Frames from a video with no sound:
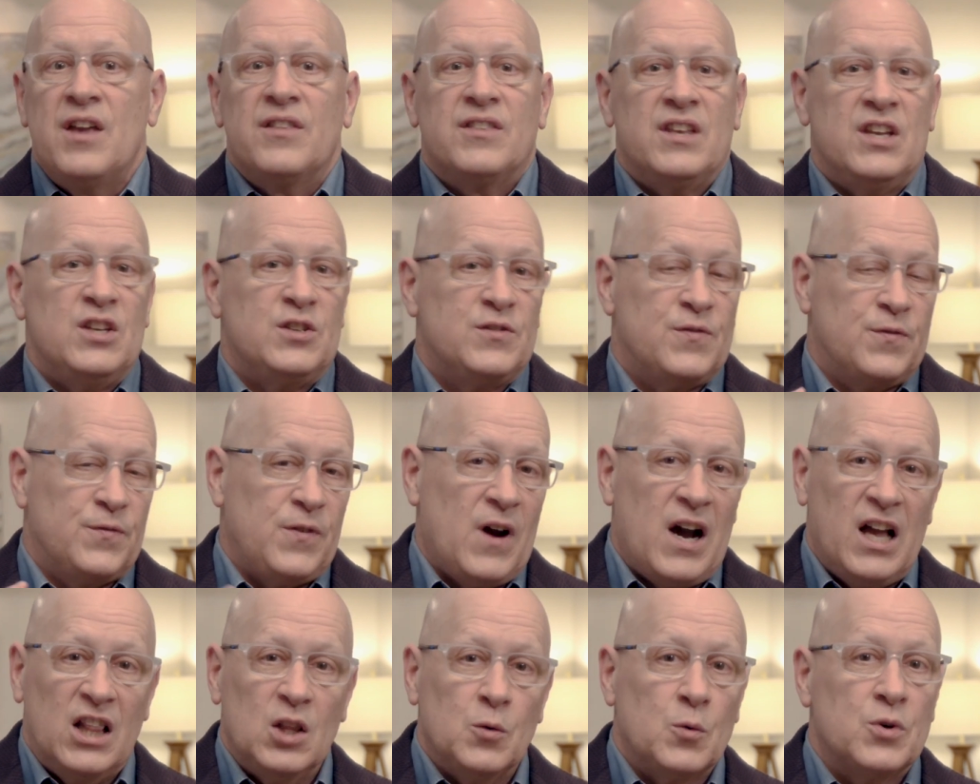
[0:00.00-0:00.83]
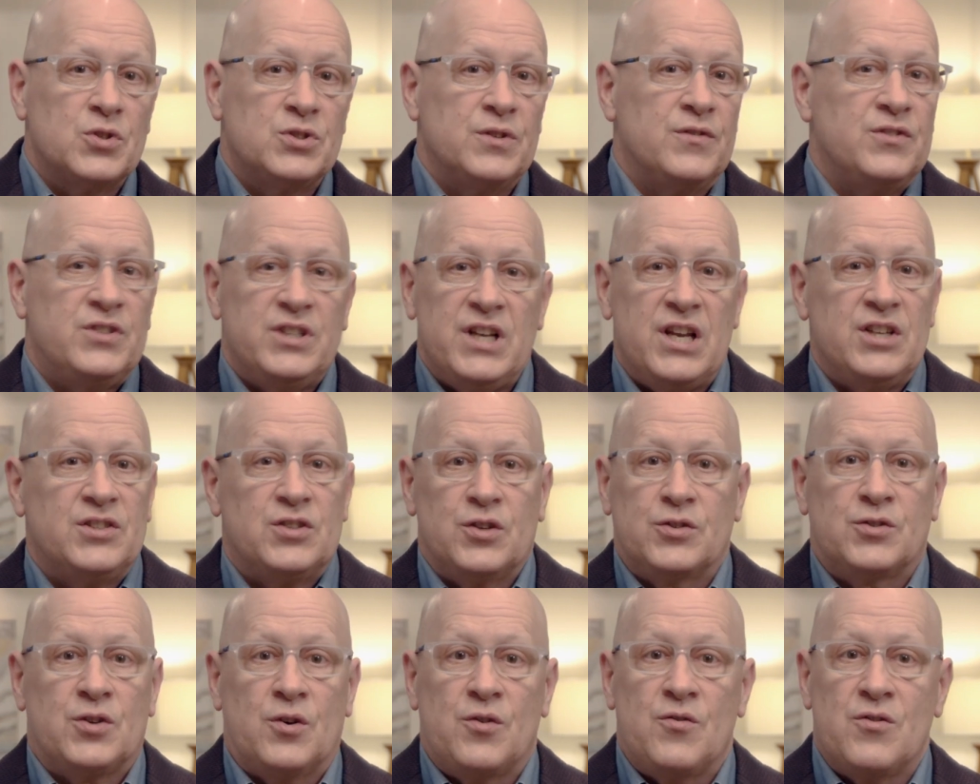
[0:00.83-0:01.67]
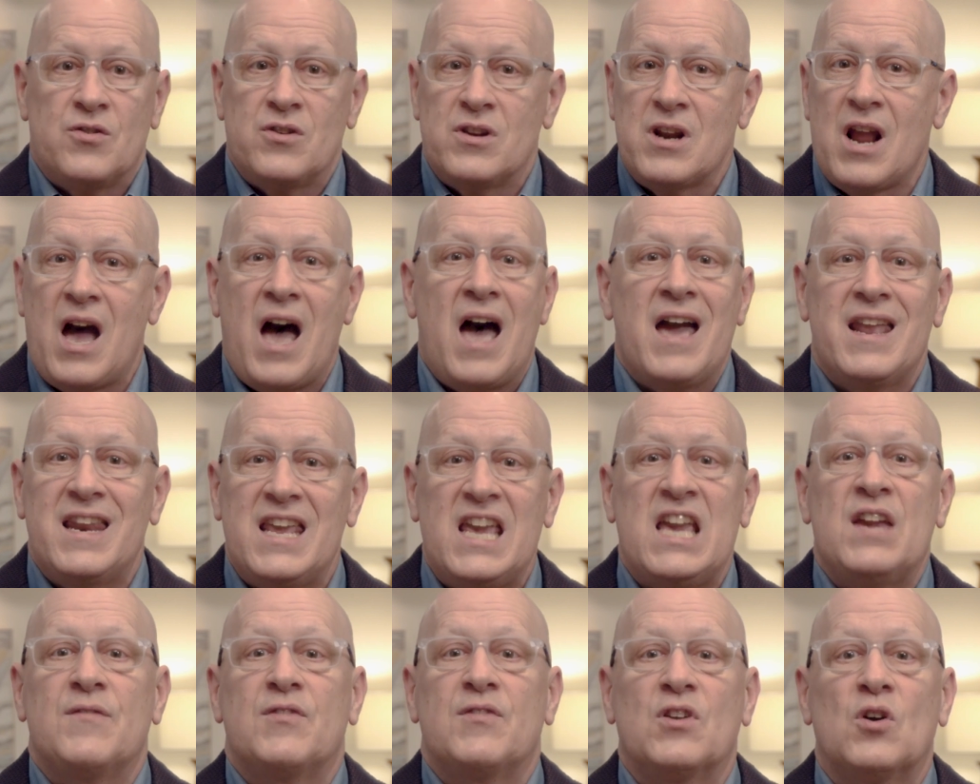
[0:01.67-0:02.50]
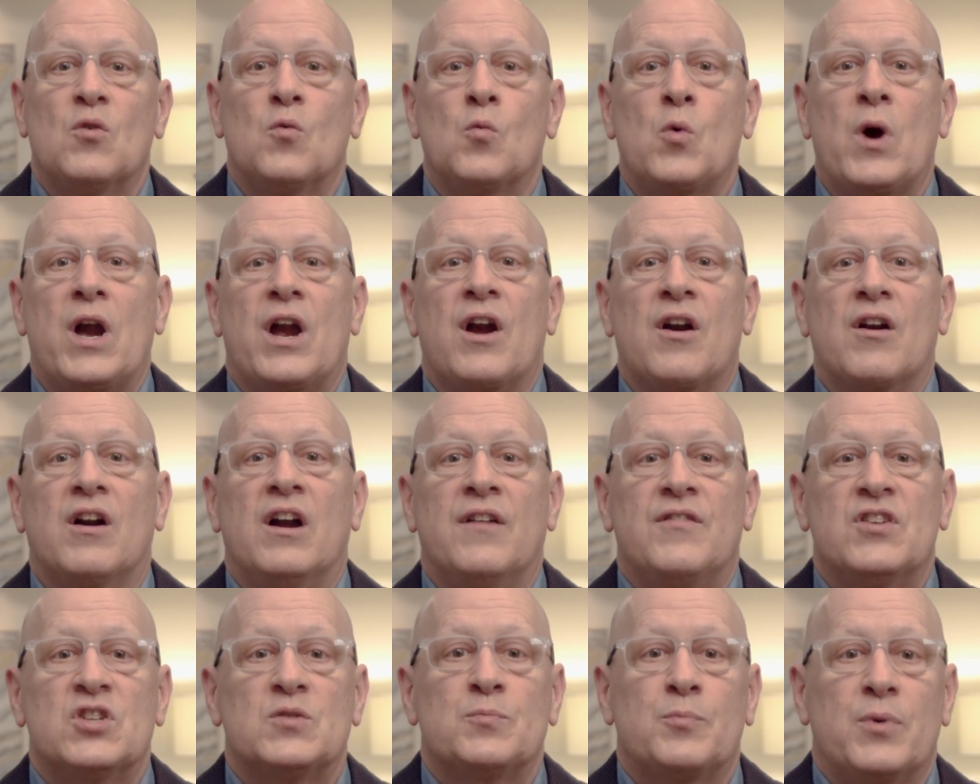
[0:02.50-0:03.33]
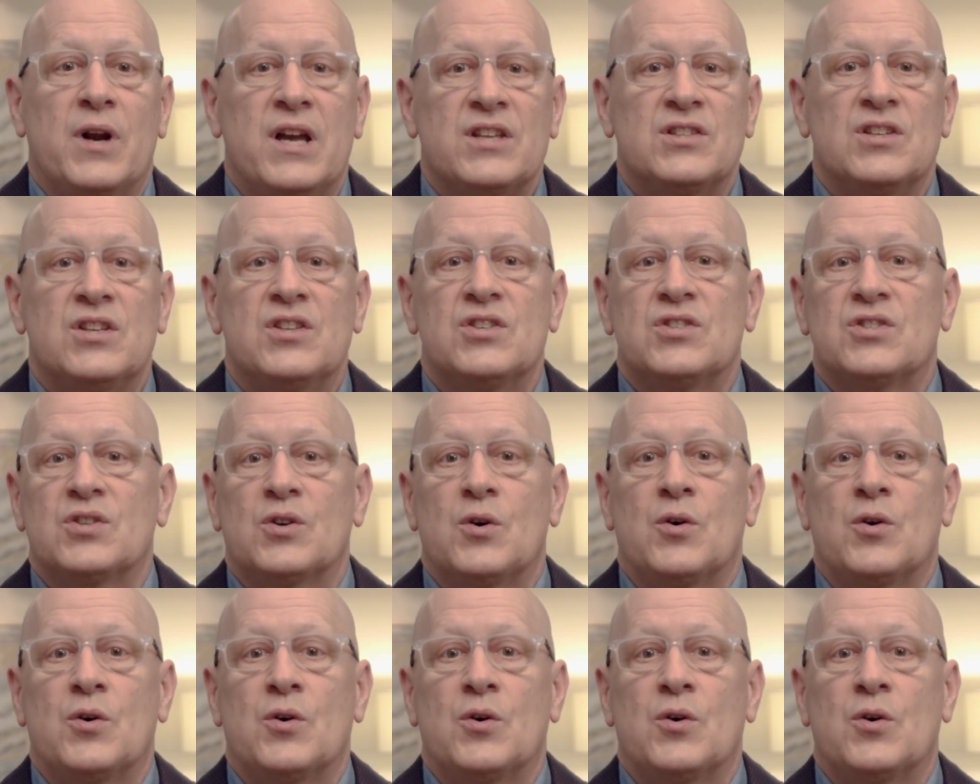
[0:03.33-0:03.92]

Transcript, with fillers: these followers of Jesus are not even aware of his presence